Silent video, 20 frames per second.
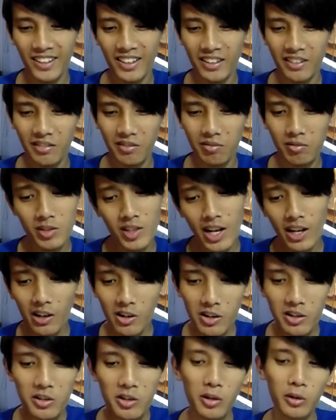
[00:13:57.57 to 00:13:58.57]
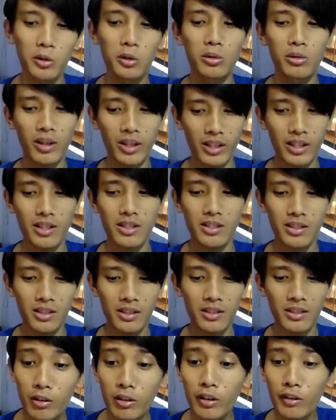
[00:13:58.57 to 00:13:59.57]
And Jack Reacher 2, I
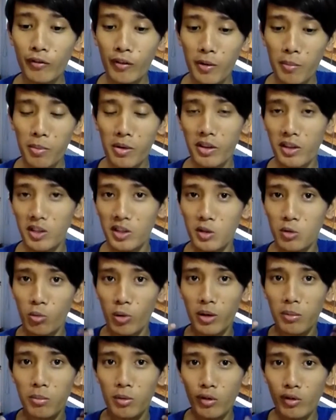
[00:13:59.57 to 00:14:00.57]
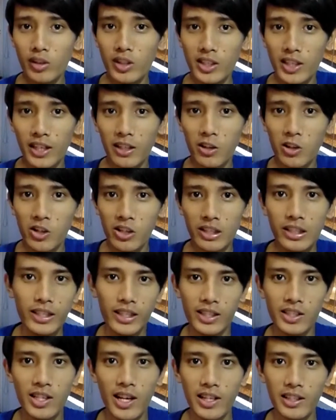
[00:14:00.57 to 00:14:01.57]
guess. Now in November, this is when movies get
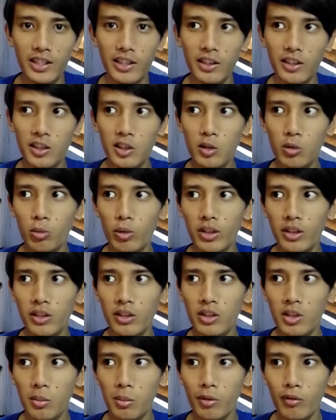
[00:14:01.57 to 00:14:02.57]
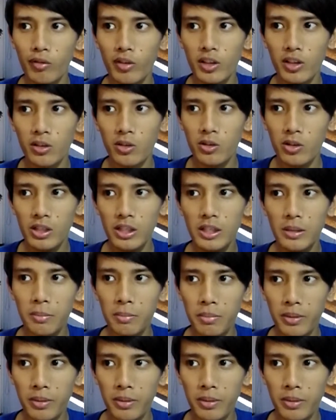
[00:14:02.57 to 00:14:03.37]
really exciting. This is when some of the really